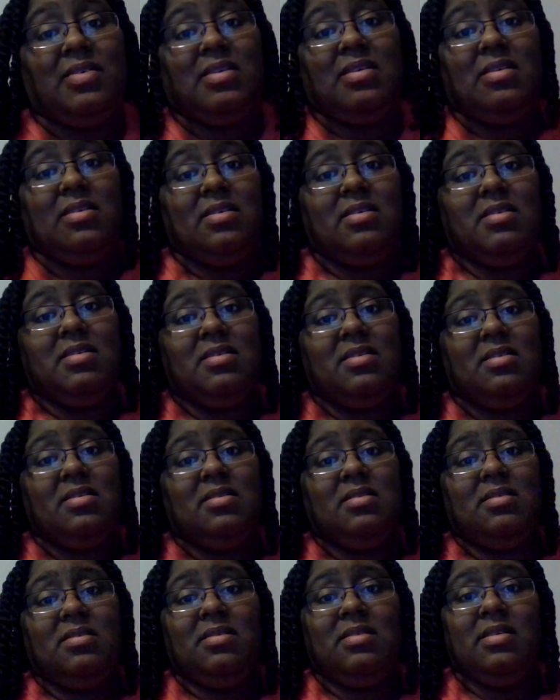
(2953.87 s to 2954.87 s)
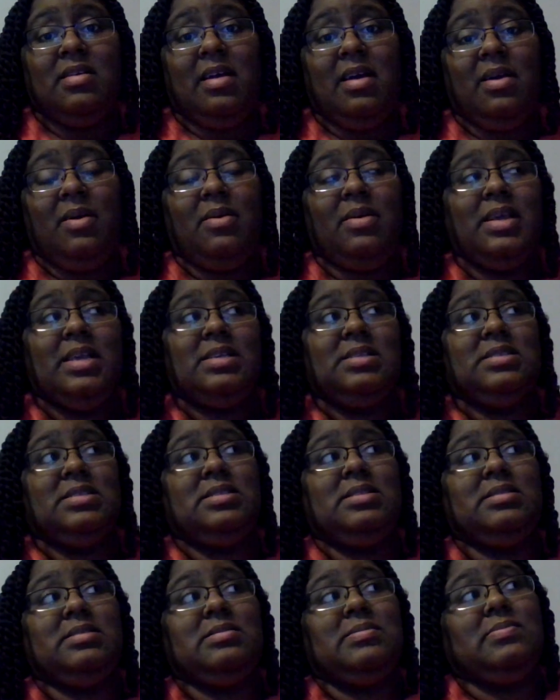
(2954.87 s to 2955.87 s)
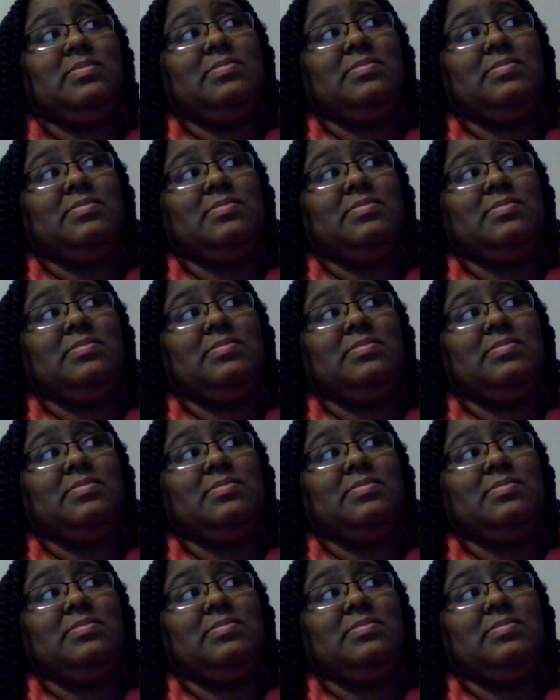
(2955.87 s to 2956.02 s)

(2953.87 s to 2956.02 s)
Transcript: it. You know, it's